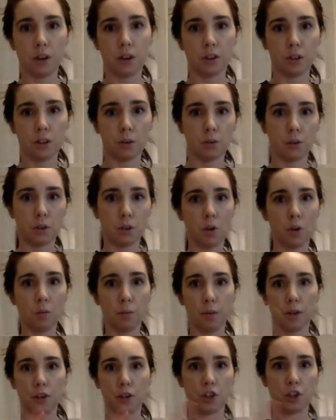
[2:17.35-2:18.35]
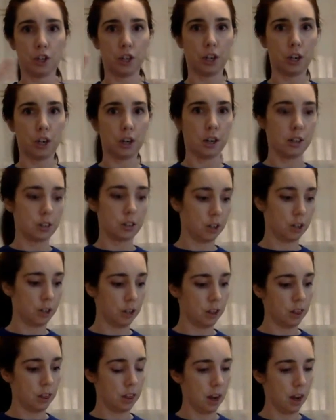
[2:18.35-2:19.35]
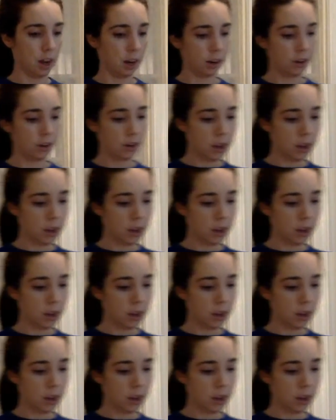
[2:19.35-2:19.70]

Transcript: so salt plus sugar is a good thing.